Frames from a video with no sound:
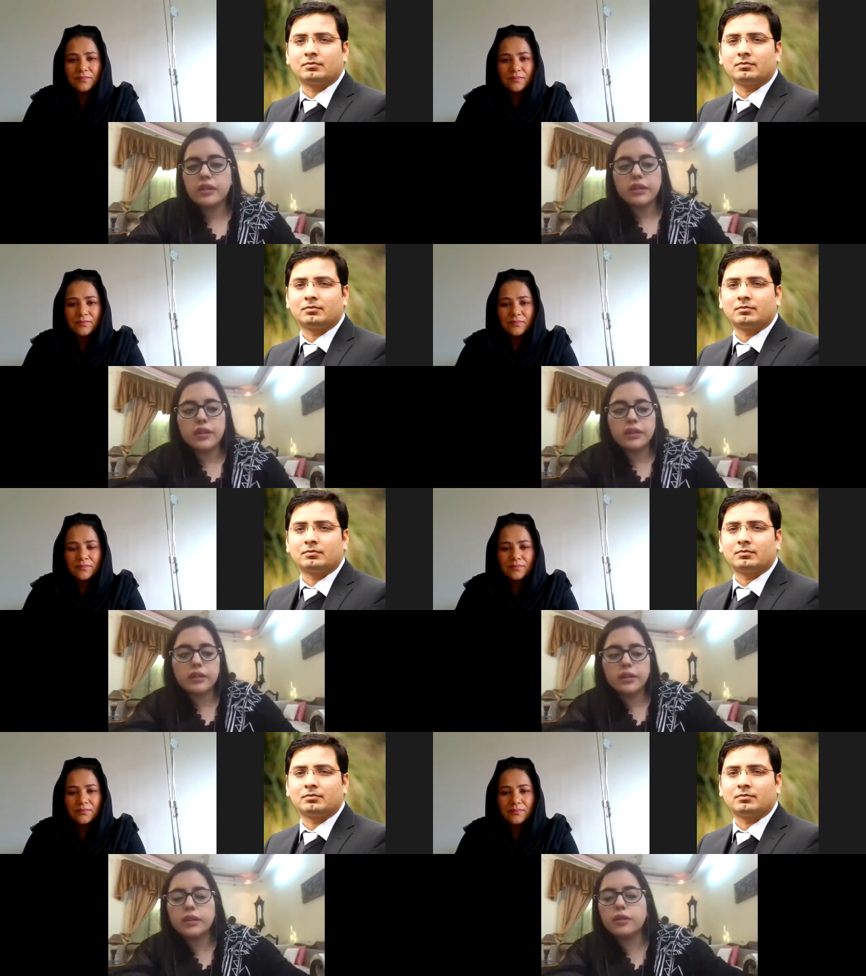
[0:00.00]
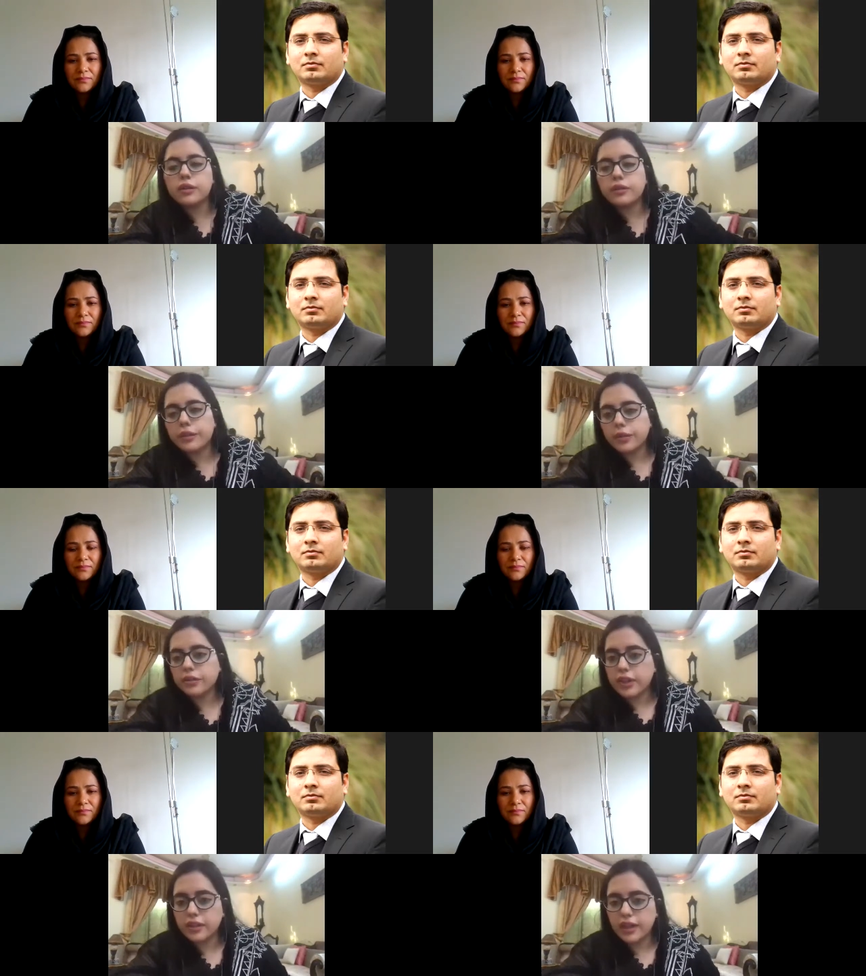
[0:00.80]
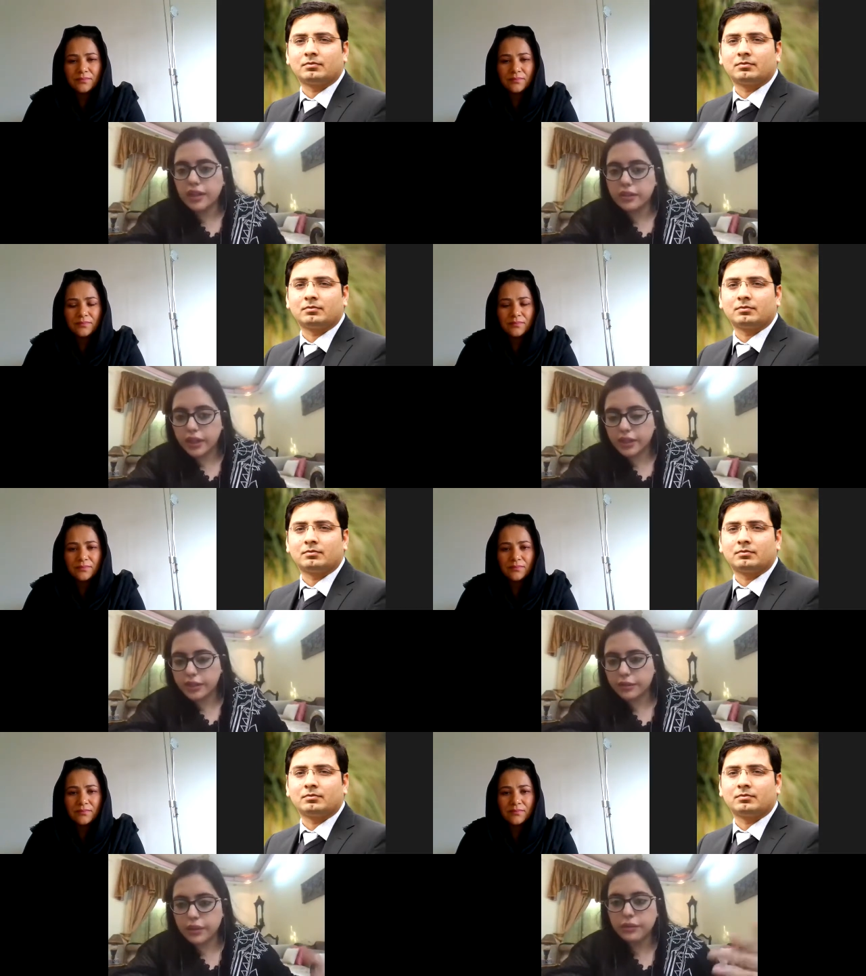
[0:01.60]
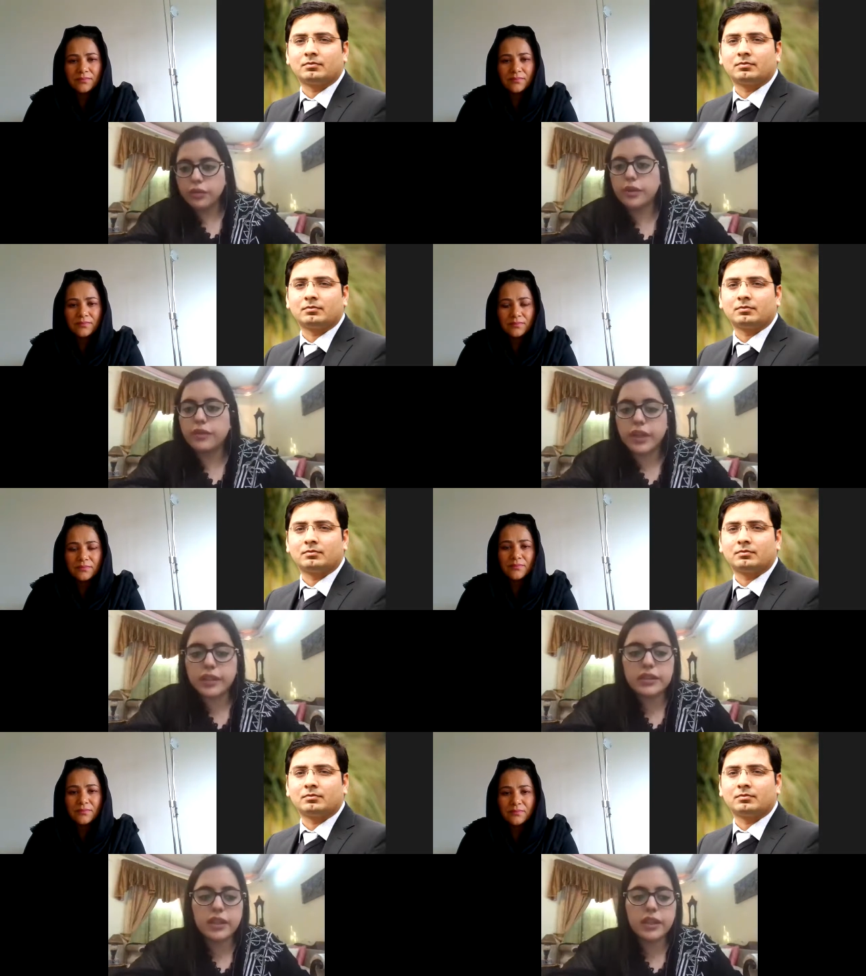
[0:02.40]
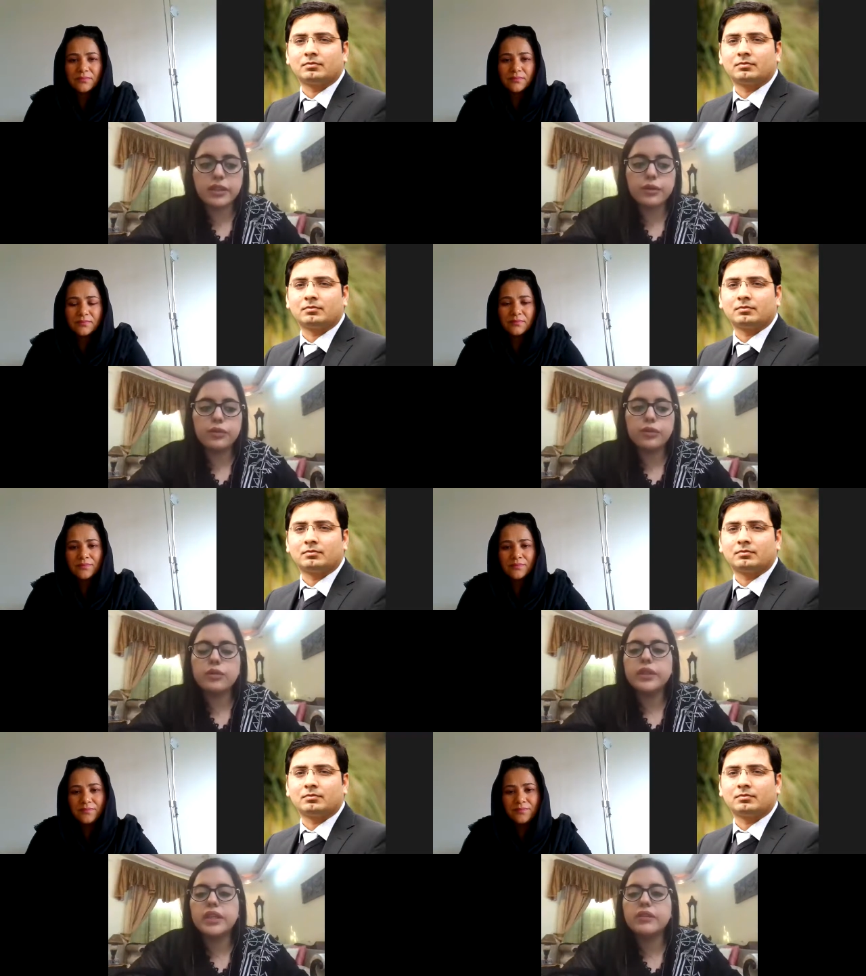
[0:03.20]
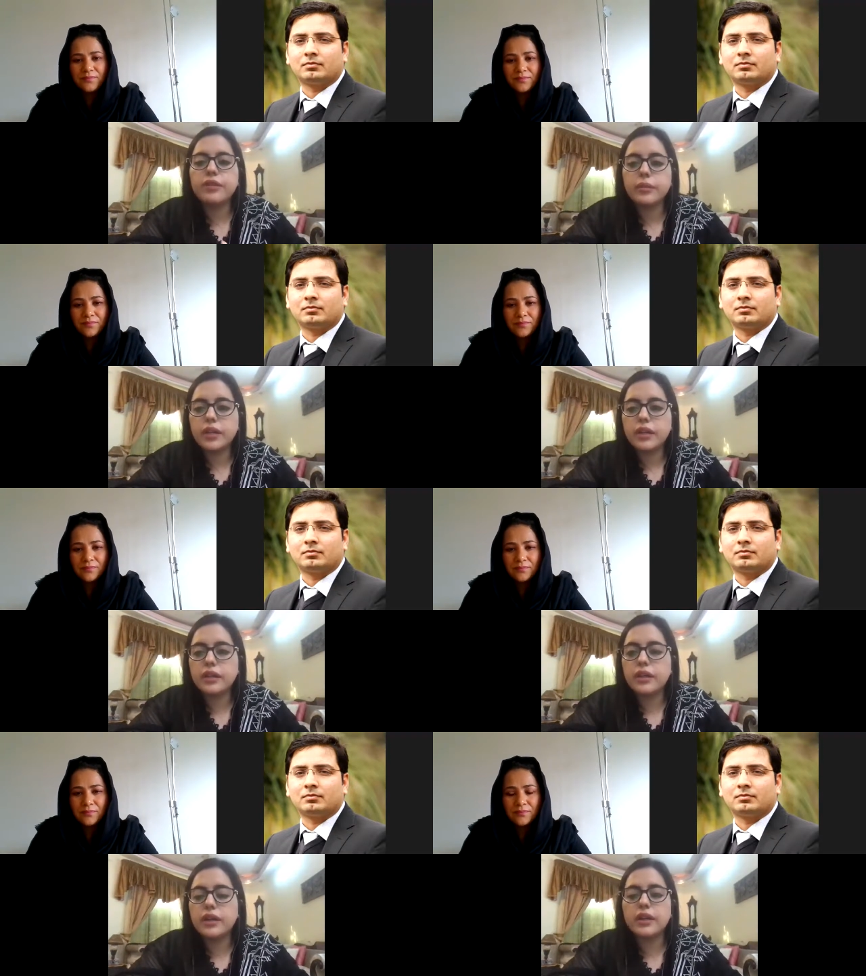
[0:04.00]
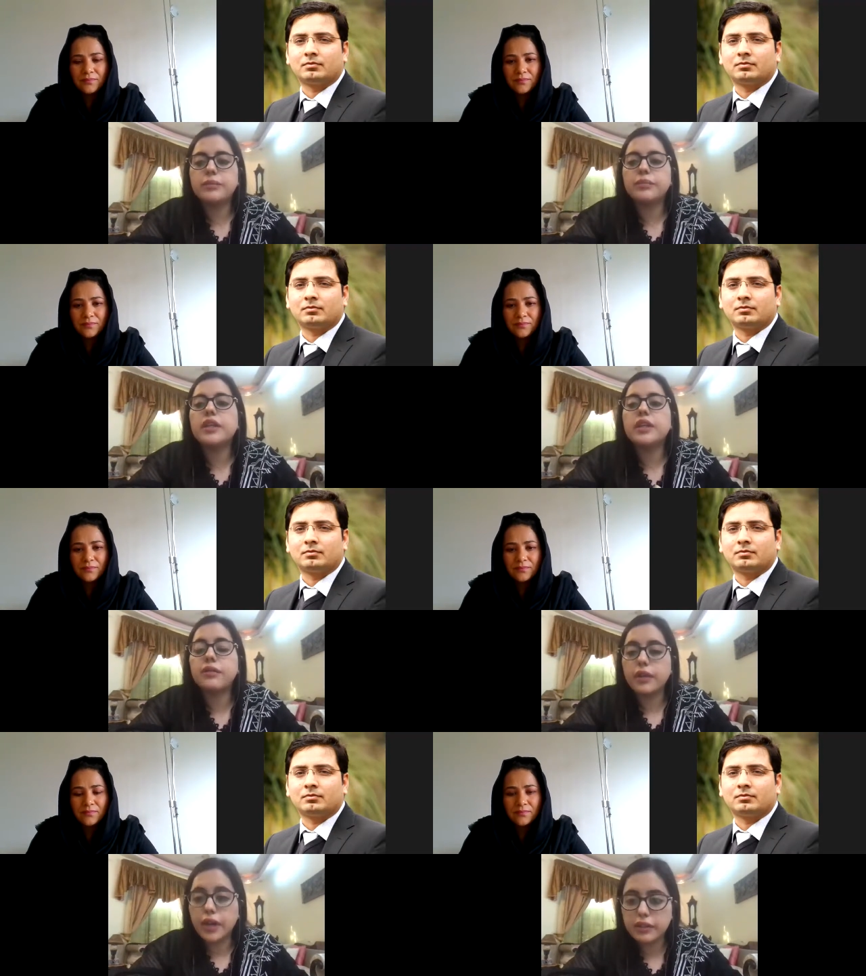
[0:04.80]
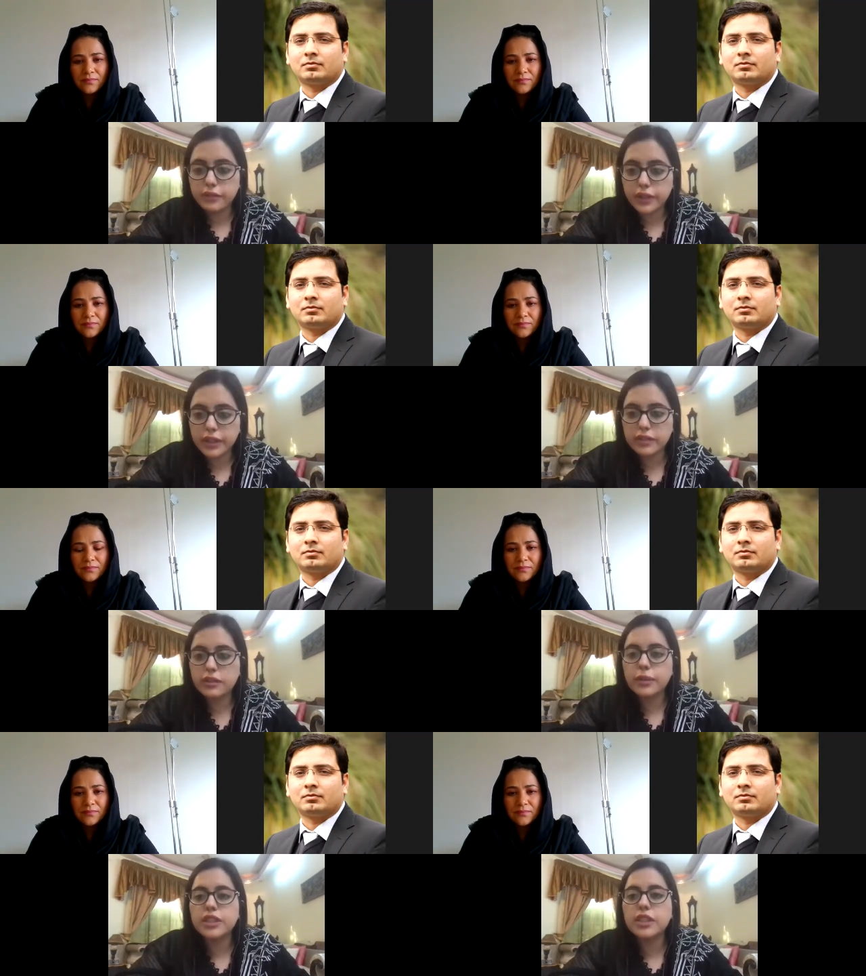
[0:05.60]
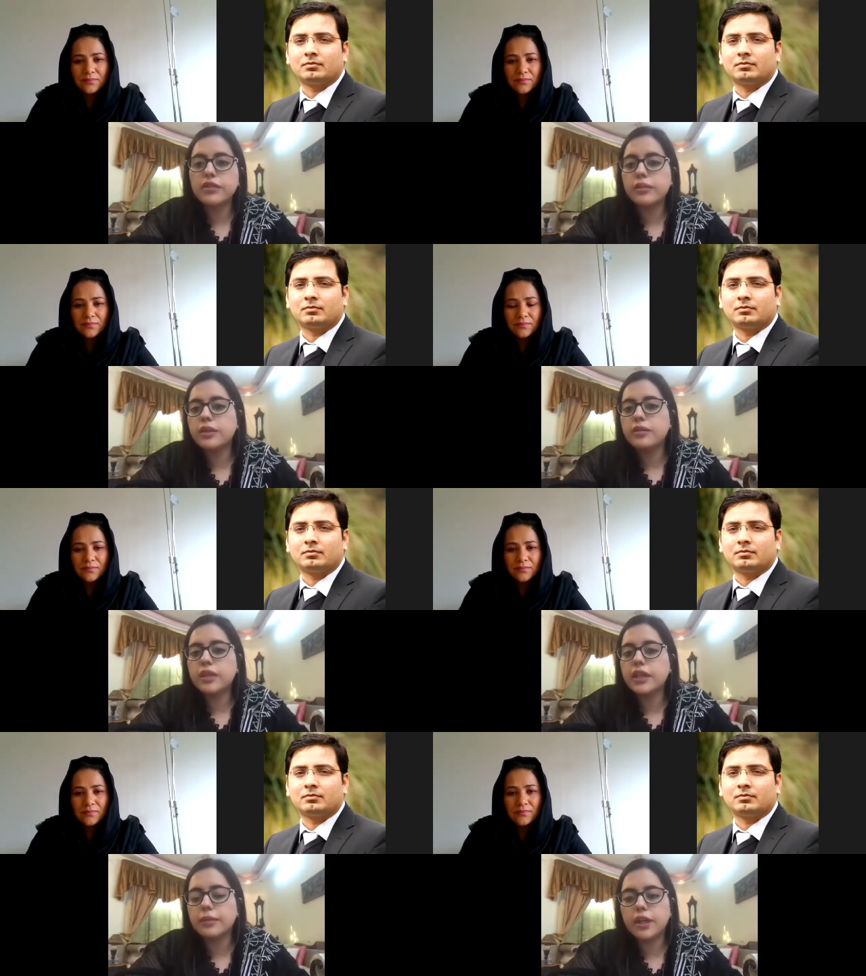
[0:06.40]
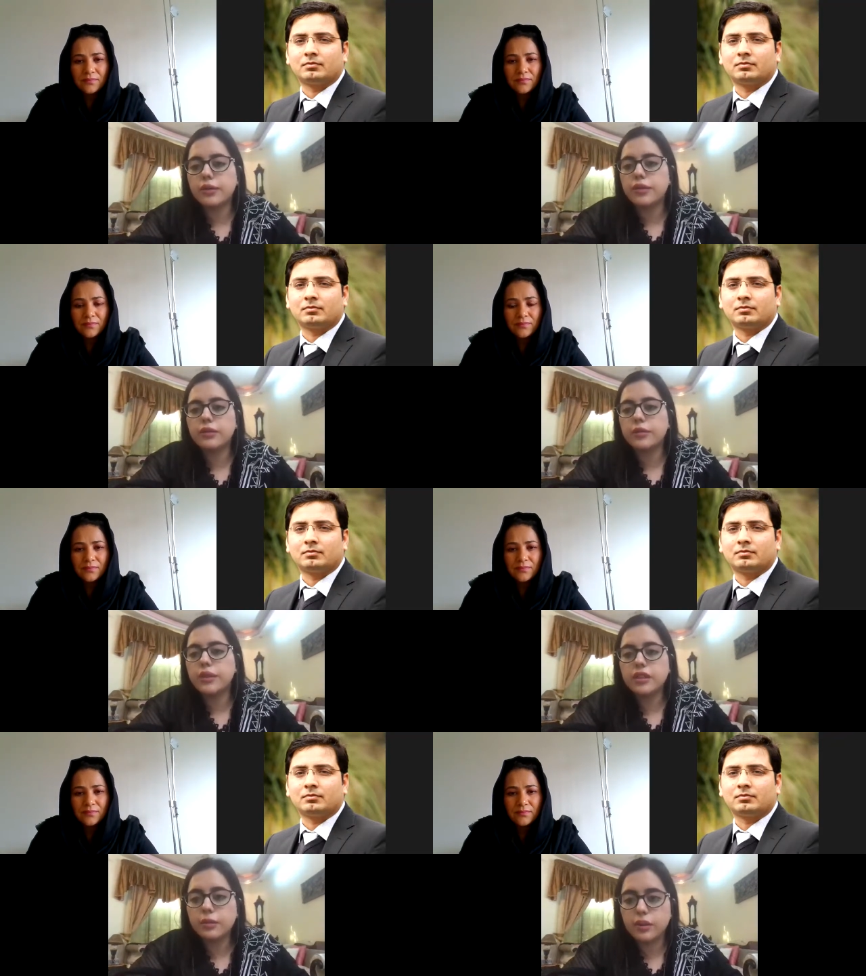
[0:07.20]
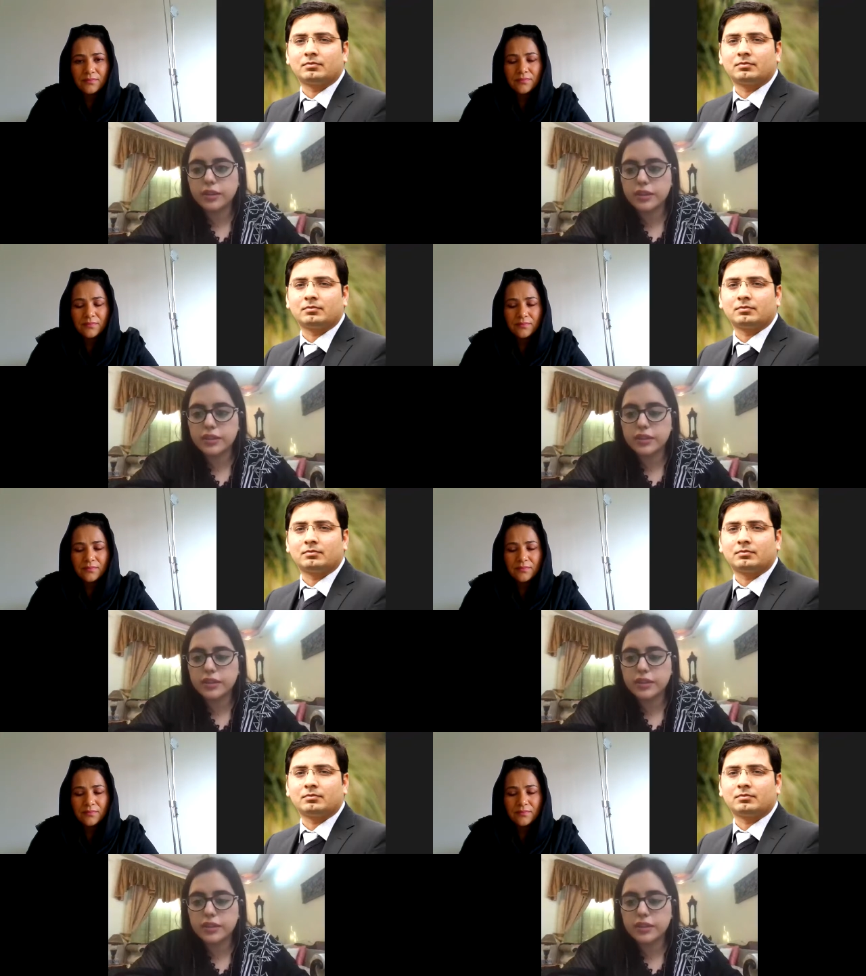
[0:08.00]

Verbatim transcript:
Speaker 1: There there are a lot of women's rights act- activists from Afghanistan who have told me that women uh, that Afghan civilians, especially women, were kept out of the peace process.